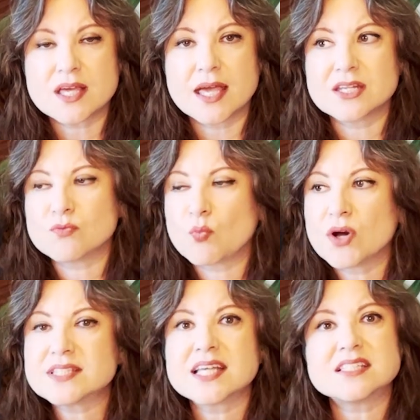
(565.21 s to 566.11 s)
And
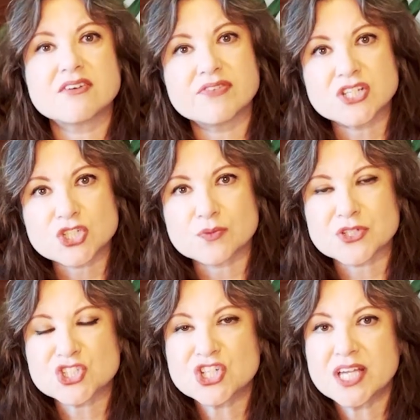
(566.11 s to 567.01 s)
once that definition
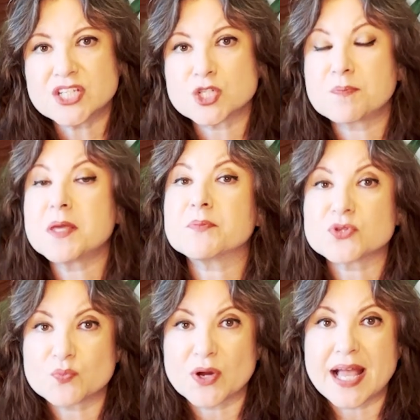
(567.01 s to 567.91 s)
was changed, people
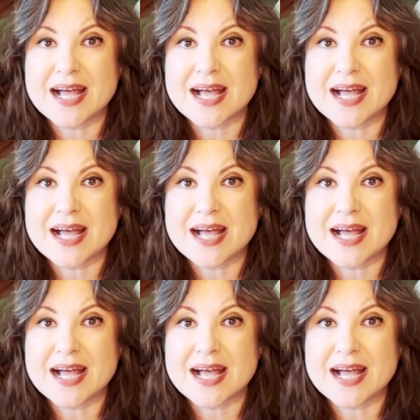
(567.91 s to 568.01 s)
were